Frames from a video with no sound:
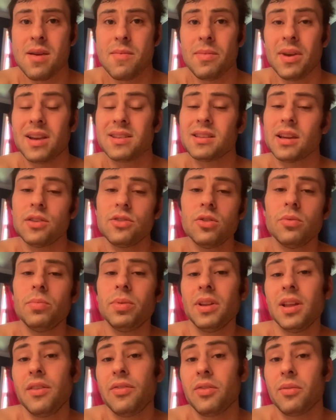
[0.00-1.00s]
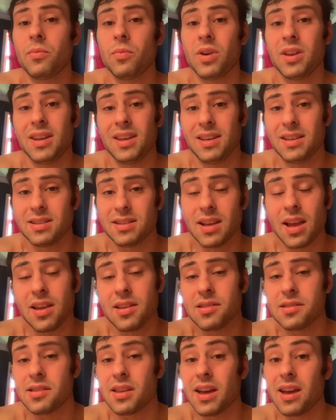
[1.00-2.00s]
because I do believe him when he
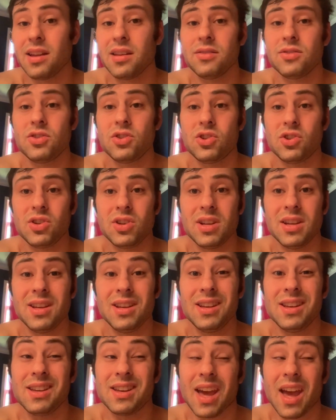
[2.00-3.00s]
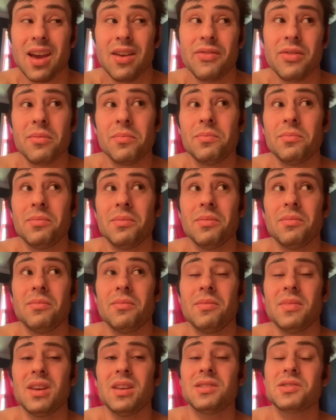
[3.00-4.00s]
says that she gave him
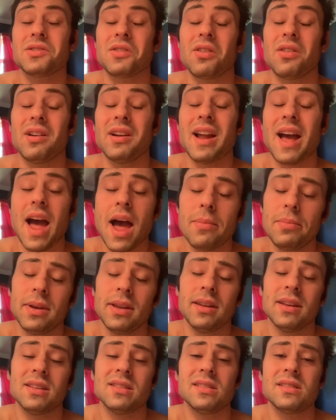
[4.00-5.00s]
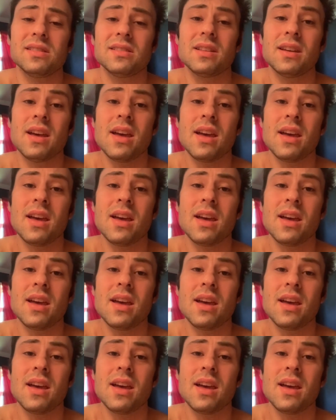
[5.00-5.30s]
his current happiness,